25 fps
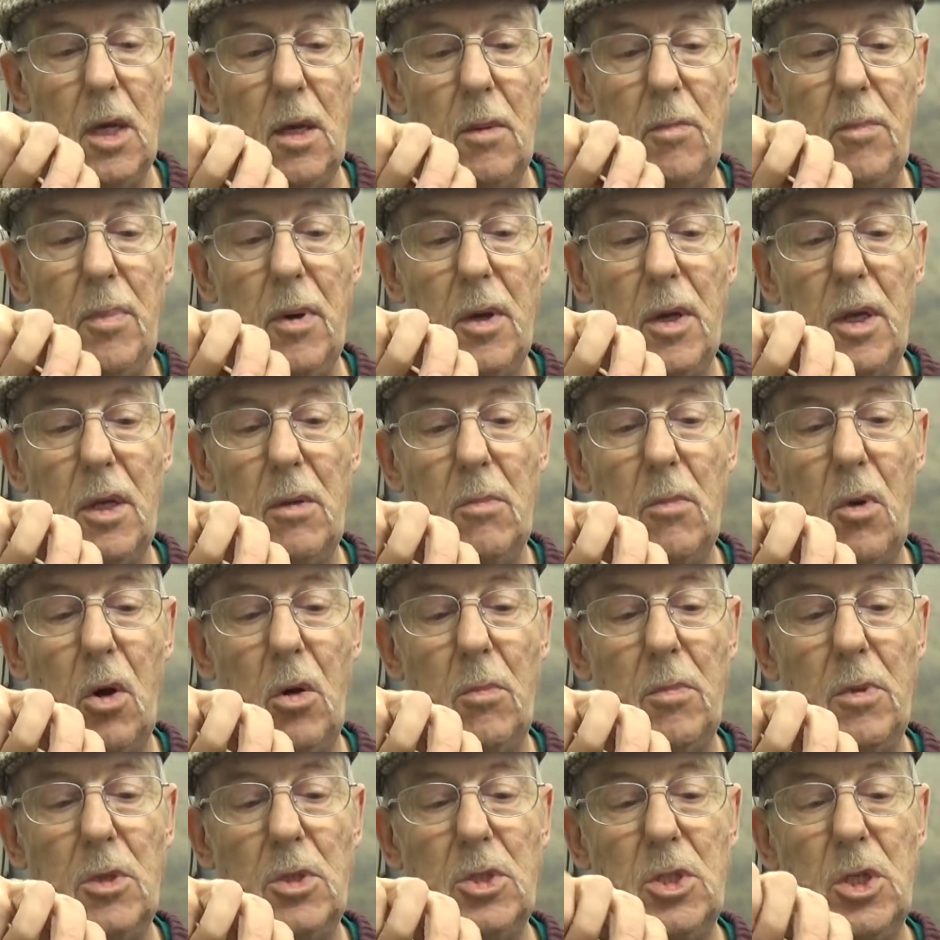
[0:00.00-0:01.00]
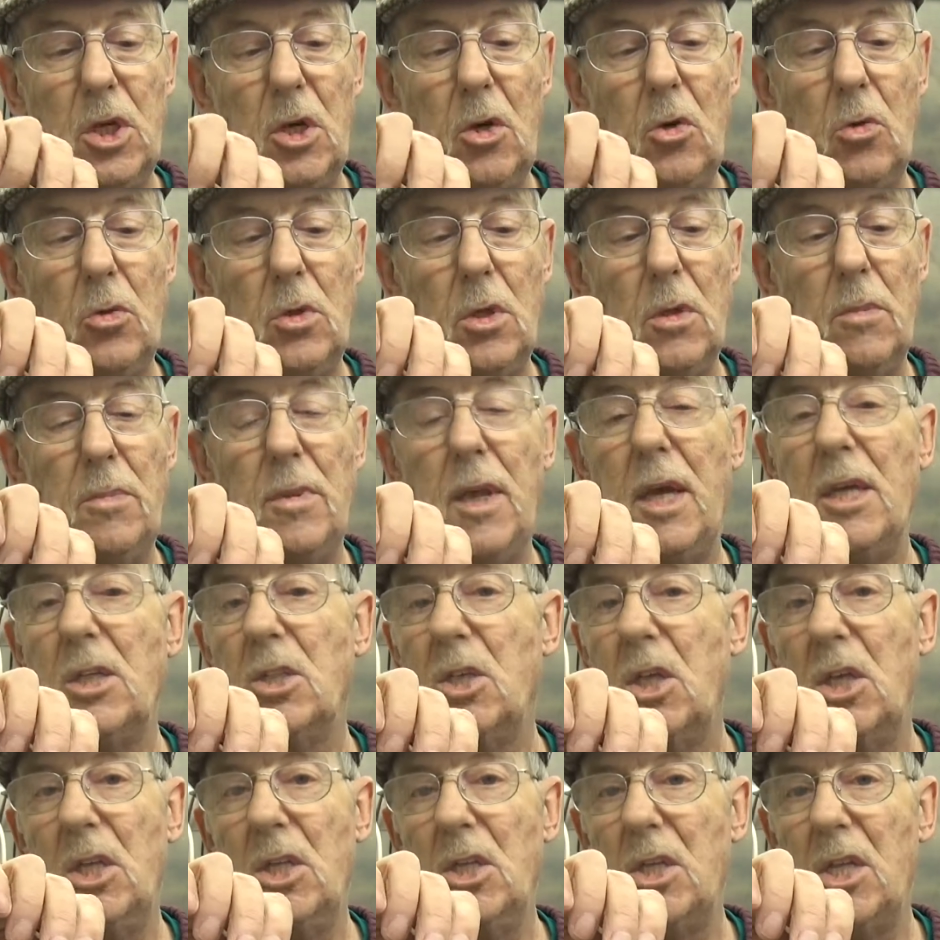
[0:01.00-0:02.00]
but it might be sealed. That's
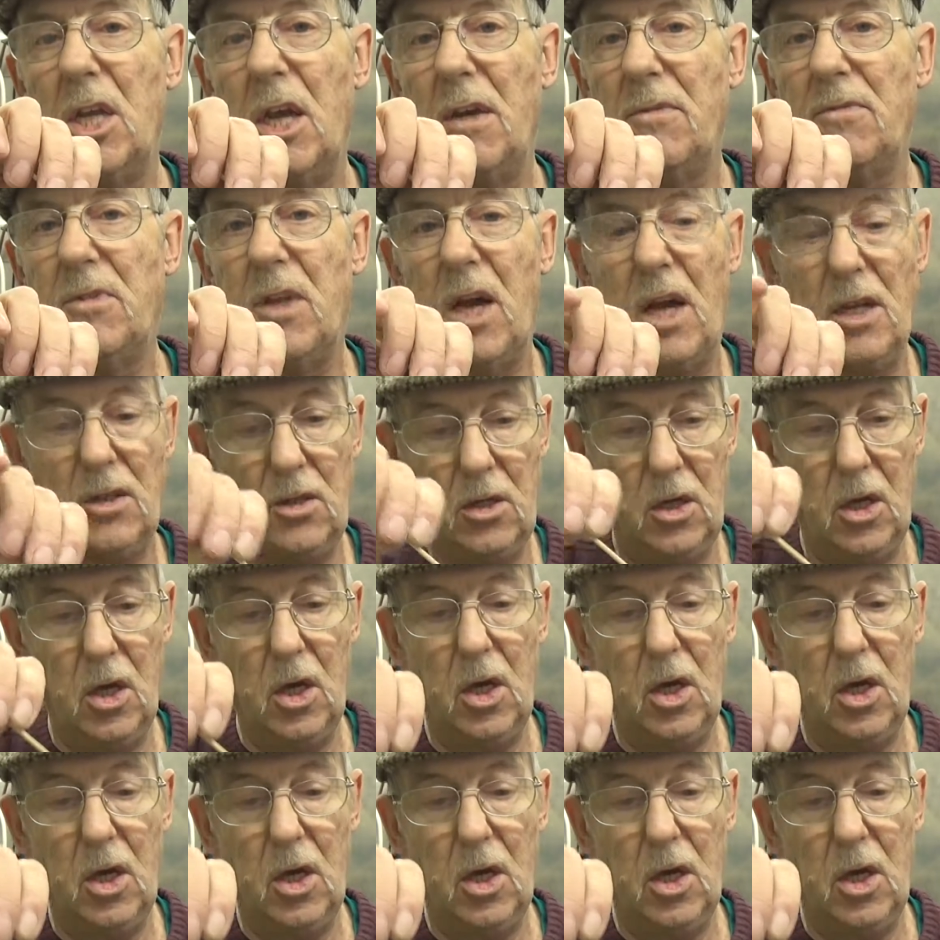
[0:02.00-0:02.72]
easy enough done.